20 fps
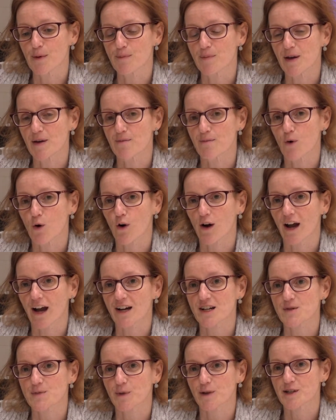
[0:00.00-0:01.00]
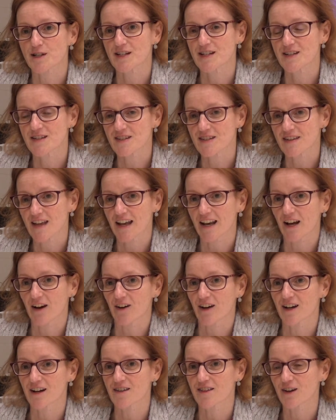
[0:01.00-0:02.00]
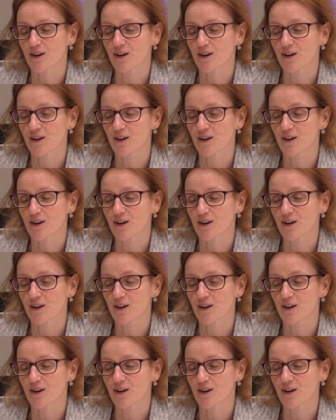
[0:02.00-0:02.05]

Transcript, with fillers: a bit more expertise in that area.